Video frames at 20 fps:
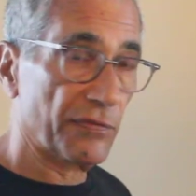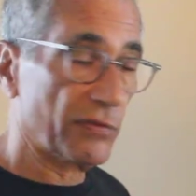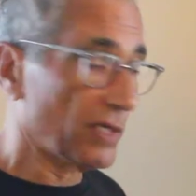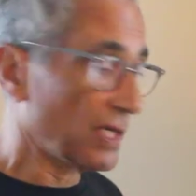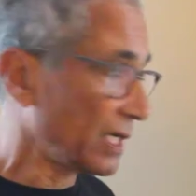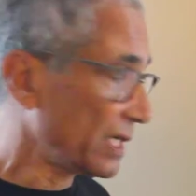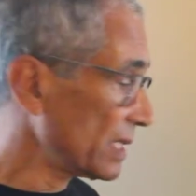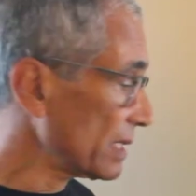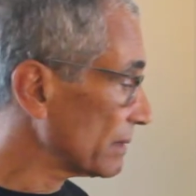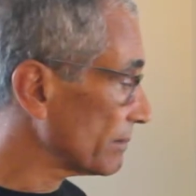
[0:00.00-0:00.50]

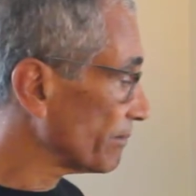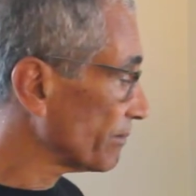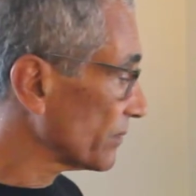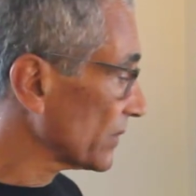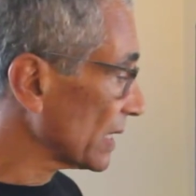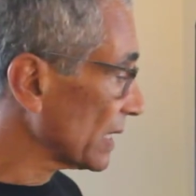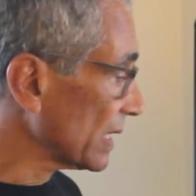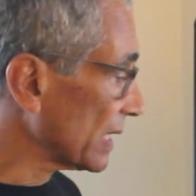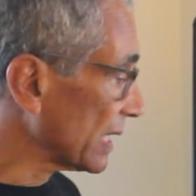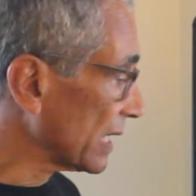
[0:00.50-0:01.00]
the
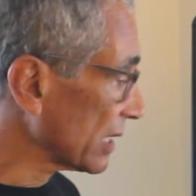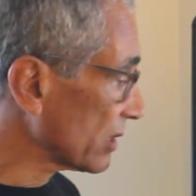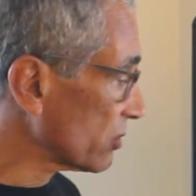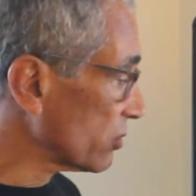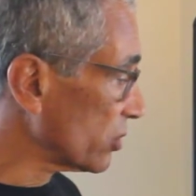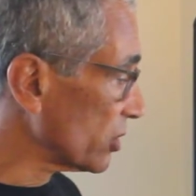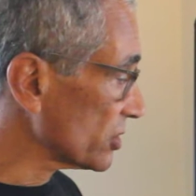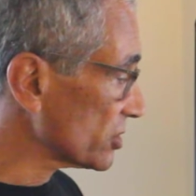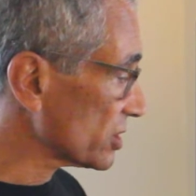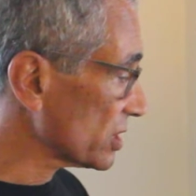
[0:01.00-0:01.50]

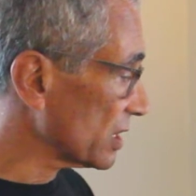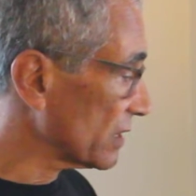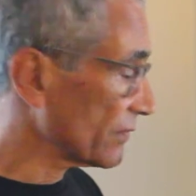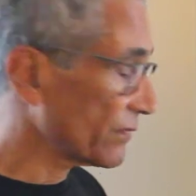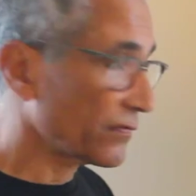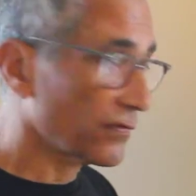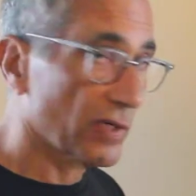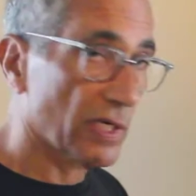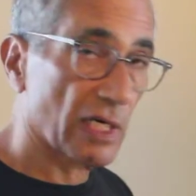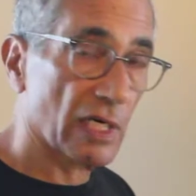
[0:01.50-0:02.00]
cost of